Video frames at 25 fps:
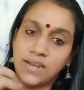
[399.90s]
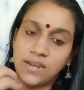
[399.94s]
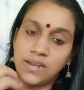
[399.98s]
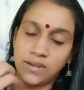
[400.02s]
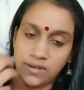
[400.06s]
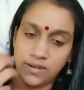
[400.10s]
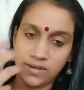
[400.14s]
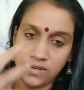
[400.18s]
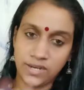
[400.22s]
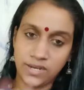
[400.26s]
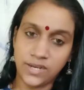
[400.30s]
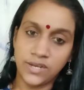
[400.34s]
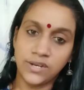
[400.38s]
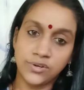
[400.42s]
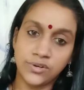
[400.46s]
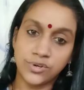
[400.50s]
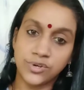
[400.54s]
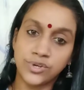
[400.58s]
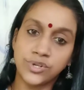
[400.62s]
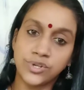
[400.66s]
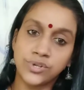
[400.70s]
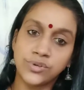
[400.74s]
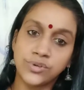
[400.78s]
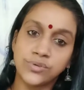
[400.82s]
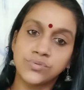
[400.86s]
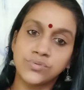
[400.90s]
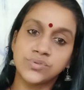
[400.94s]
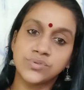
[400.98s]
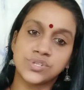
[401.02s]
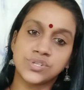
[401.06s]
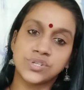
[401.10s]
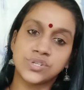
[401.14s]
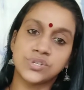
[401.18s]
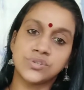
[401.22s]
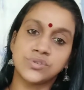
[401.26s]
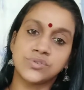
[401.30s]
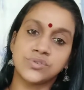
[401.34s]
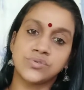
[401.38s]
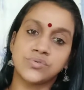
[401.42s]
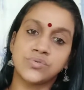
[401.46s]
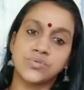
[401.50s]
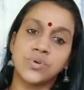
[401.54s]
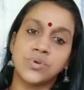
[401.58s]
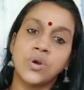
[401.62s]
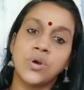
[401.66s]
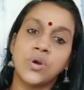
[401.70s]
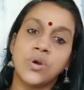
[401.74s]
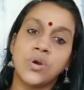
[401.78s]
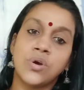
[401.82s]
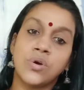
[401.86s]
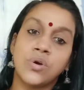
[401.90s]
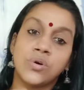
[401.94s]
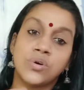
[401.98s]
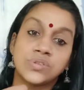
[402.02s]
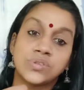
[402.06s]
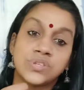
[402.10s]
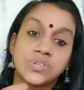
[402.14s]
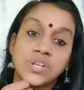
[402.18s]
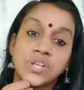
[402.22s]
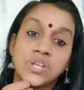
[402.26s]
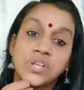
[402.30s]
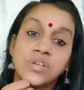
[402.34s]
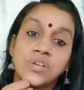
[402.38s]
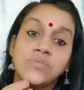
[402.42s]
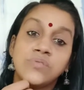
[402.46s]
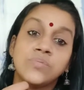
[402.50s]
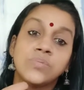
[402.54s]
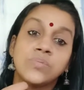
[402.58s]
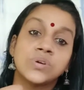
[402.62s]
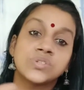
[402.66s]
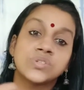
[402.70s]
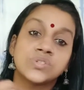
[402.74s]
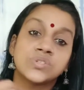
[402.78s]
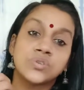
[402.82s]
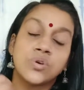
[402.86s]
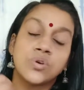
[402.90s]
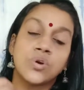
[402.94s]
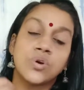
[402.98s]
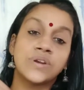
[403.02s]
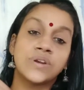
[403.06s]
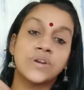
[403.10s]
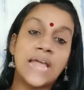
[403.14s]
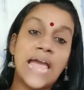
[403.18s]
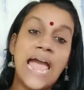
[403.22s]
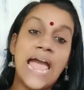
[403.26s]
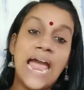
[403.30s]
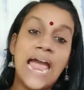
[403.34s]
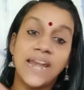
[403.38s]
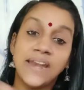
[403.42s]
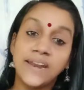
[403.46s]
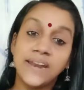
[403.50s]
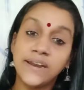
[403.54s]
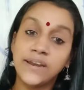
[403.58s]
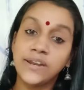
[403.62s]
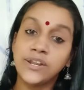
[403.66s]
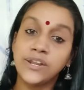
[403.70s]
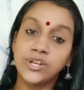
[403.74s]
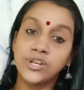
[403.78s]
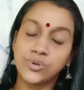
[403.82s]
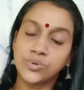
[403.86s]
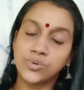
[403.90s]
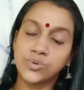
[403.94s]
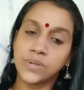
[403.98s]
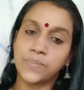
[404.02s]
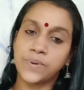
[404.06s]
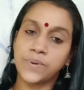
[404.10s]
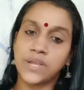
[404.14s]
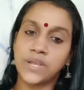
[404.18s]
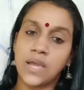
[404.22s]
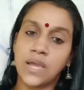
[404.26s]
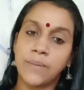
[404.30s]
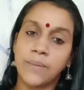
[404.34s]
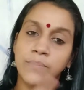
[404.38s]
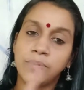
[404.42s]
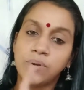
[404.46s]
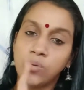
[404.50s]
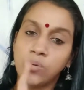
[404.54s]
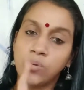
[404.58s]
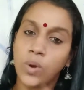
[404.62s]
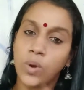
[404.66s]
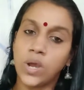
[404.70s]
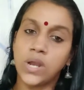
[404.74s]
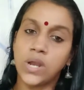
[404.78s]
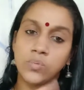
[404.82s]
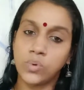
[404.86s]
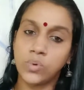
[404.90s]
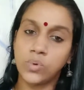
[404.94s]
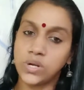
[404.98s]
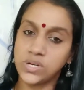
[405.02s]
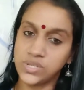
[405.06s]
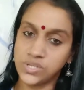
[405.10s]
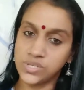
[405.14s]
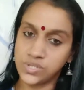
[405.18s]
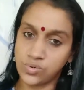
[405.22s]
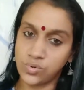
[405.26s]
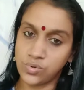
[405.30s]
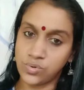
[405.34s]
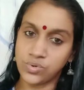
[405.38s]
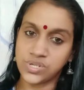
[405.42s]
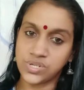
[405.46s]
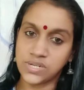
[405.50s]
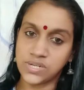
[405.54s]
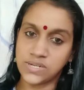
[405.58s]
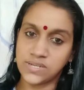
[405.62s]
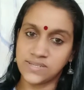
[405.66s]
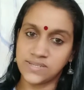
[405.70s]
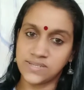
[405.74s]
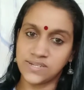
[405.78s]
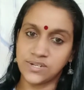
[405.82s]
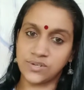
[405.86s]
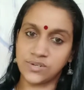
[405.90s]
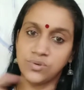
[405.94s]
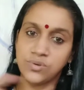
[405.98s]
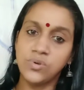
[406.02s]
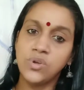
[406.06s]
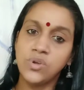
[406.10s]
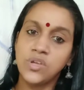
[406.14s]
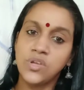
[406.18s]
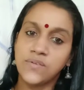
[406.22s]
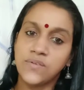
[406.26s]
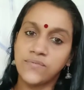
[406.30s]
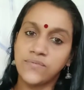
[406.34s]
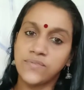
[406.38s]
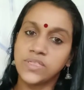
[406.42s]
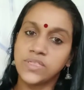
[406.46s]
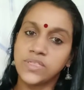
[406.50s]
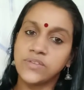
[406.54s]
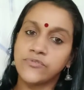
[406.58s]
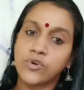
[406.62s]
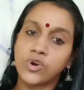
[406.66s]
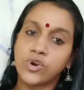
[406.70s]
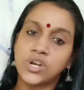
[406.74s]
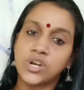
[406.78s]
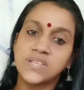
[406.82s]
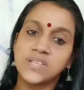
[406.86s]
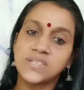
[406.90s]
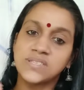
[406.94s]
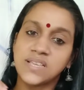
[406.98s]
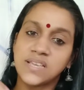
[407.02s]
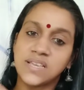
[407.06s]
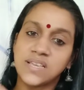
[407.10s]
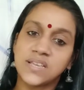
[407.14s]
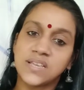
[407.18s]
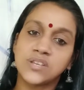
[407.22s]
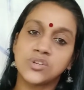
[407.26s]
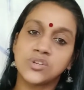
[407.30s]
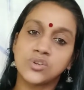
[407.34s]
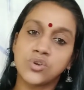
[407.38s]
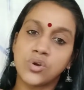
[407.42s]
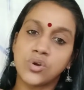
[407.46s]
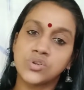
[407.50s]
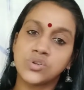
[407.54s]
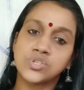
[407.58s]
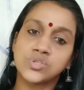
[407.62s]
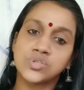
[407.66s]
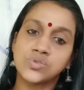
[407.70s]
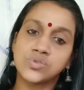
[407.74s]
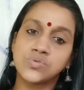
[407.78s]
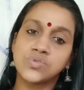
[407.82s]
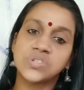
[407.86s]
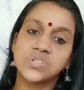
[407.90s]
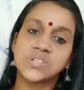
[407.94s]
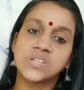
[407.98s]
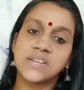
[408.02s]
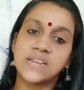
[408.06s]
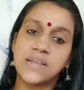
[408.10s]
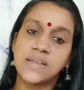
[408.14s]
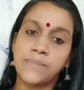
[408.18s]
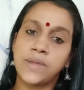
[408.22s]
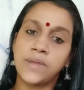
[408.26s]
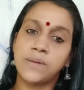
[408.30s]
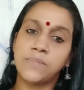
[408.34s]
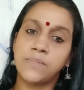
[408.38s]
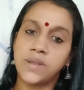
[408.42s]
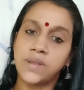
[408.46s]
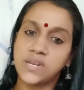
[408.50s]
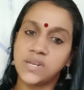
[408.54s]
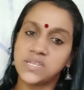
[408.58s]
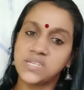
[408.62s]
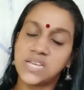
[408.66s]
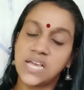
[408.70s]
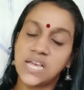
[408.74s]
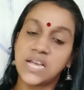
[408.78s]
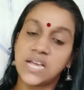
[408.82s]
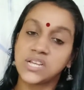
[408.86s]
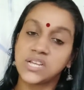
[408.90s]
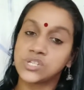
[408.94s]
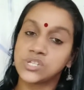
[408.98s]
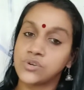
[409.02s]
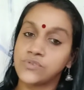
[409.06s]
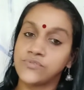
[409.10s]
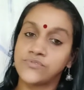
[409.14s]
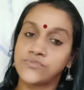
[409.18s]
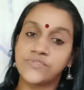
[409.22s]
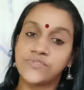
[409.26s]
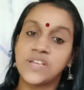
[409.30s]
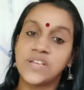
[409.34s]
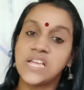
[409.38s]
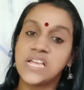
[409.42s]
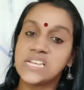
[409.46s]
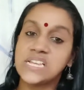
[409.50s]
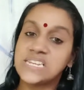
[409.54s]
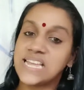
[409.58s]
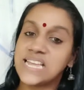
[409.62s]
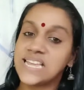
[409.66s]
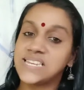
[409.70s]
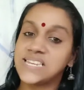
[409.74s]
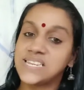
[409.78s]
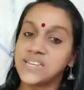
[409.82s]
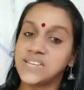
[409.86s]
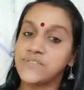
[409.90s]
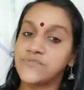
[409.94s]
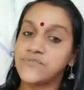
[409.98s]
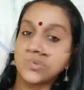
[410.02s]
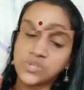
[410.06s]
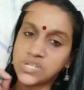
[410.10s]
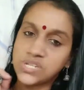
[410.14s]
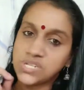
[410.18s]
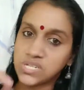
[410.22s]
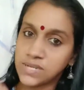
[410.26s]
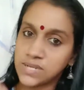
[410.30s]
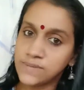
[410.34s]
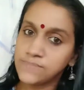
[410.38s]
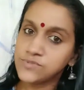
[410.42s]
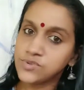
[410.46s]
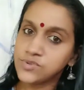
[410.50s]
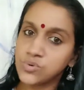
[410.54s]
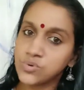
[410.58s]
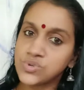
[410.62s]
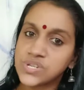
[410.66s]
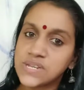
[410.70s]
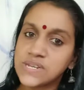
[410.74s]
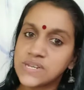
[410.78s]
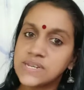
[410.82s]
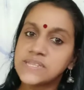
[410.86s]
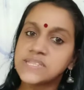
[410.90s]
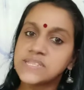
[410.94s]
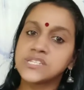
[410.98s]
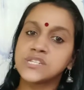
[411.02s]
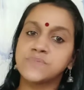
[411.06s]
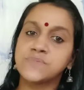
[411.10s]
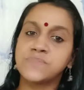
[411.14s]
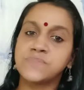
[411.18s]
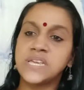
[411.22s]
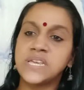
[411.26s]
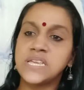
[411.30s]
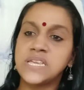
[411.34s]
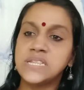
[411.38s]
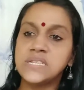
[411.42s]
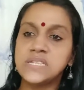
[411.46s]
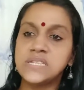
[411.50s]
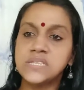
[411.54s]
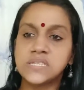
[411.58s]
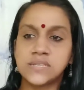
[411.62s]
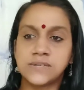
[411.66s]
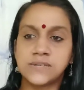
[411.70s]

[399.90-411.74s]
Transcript: introduced into, or three words got added into the preamble. One word is socialist. With the 42nd Constitutional Amendment Act of 1946. The term socialist means